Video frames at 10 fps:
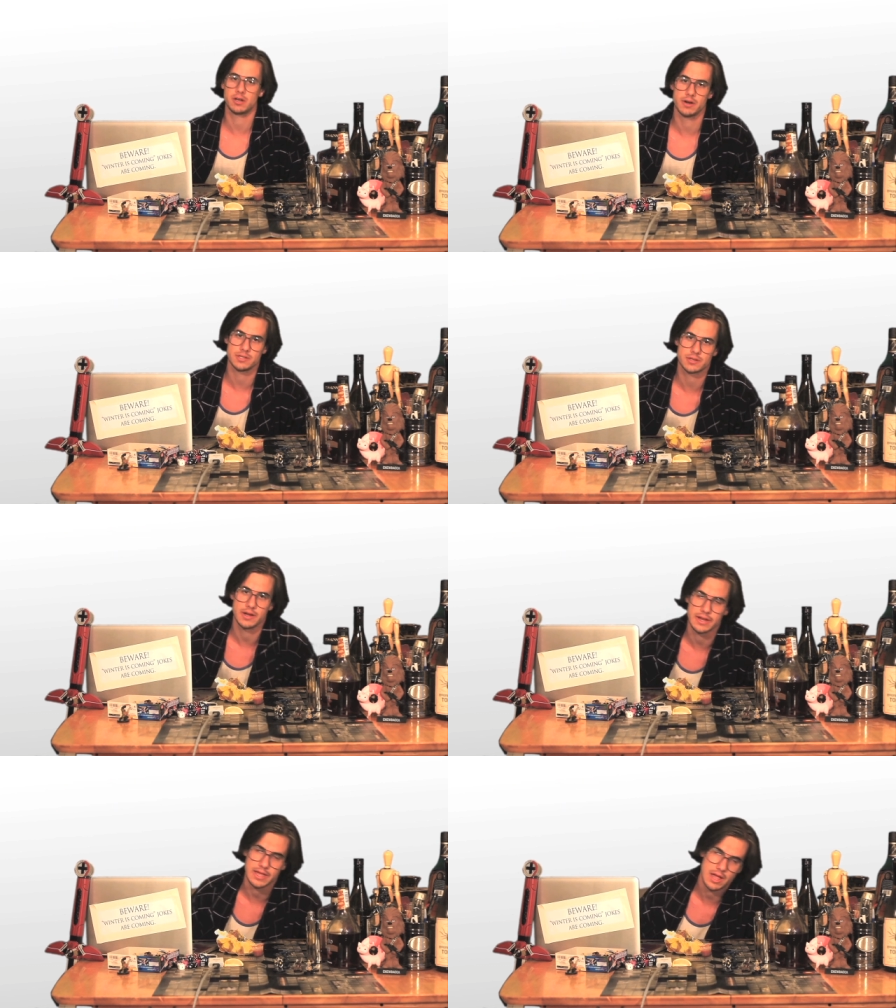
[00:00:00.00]
green
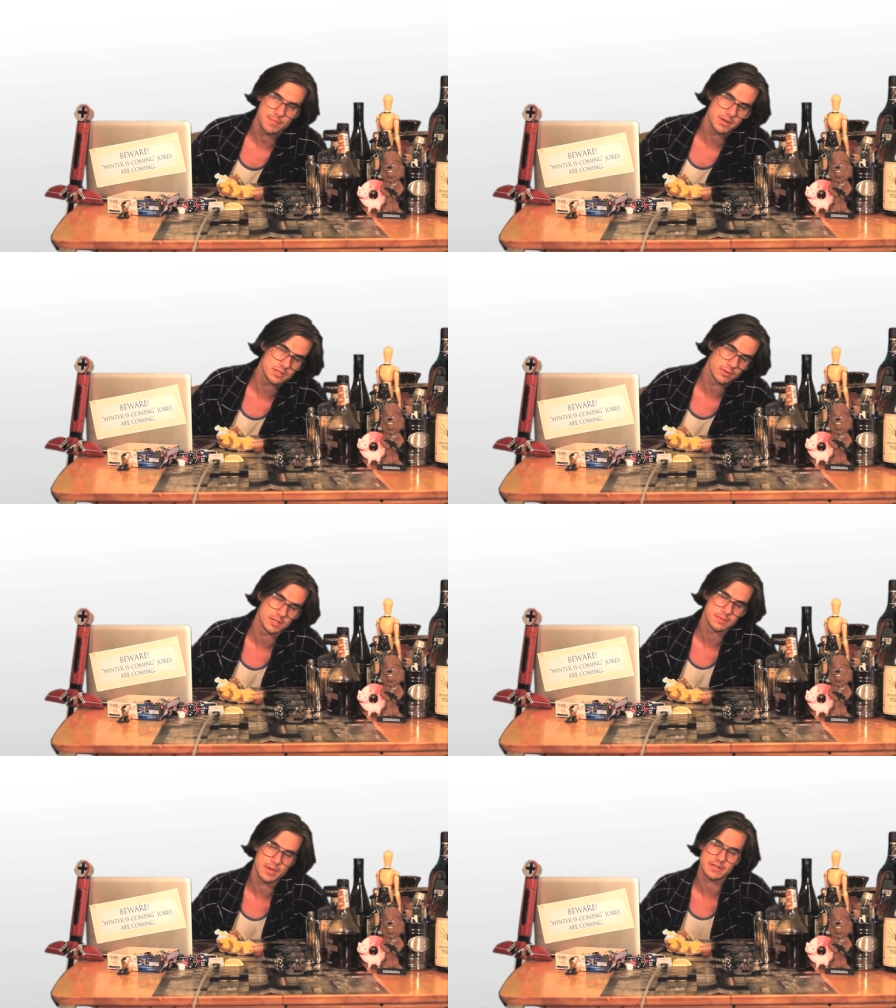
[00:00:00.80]
screen and camera, so
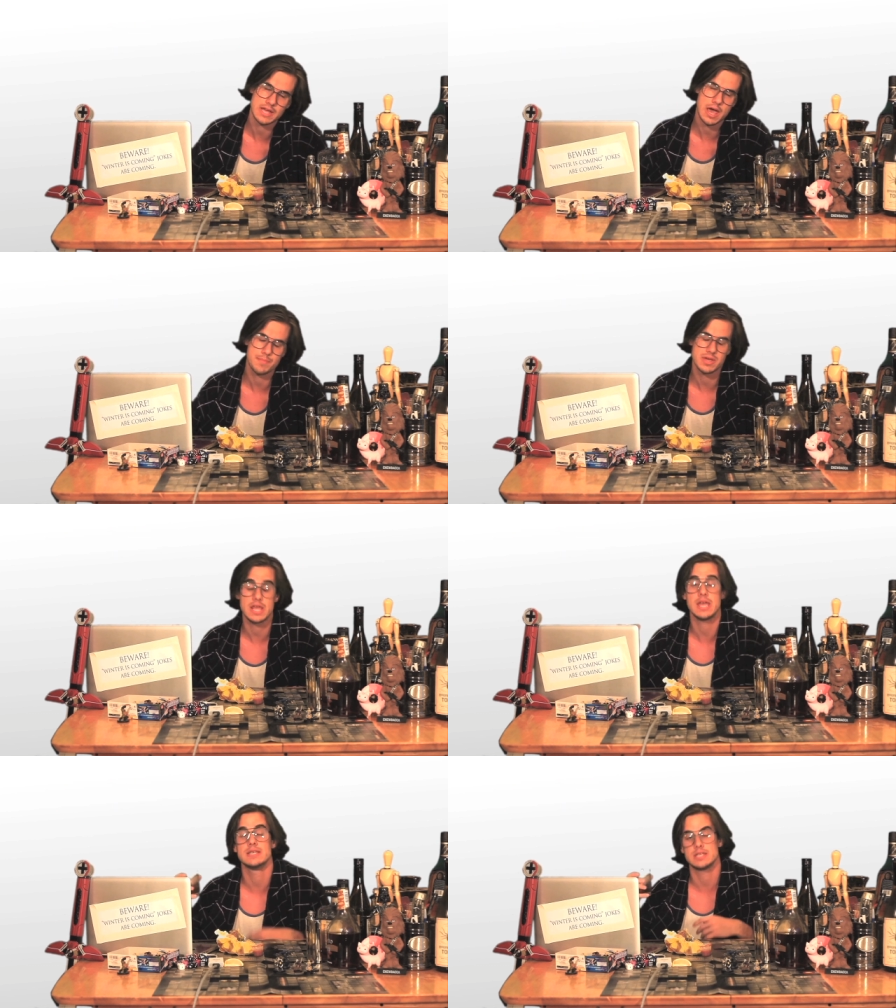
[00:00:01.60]
what's about to happen
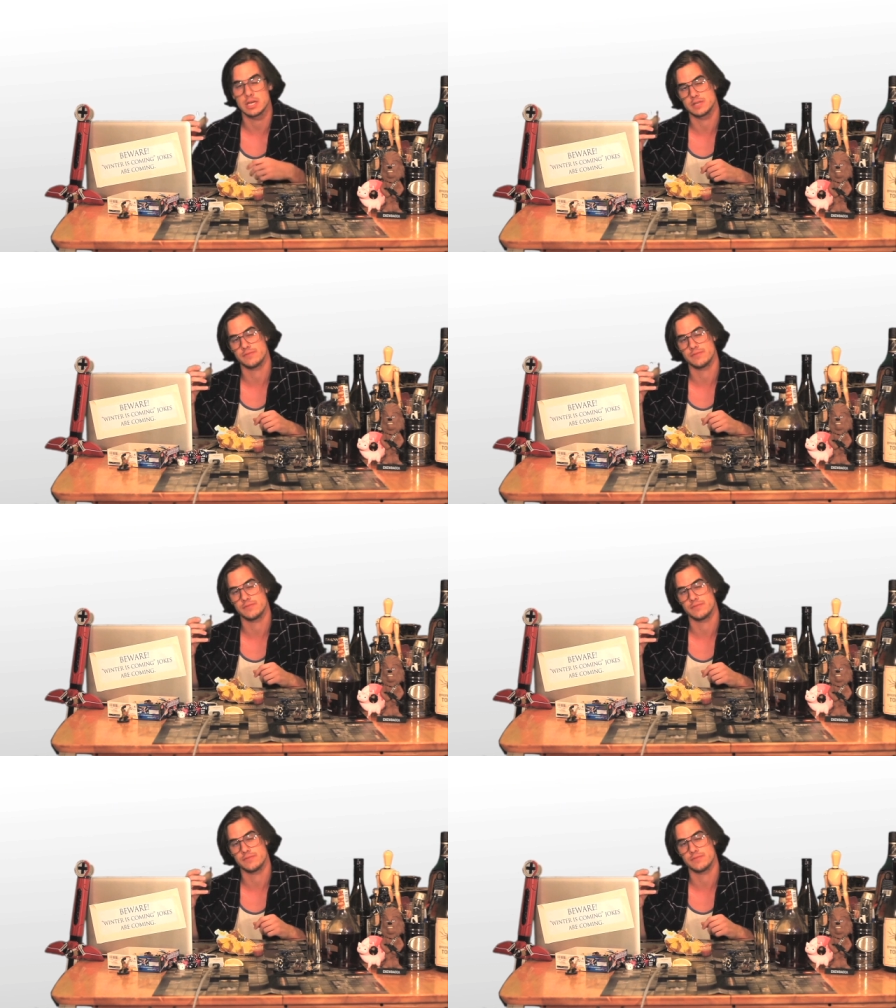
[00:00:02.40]
is his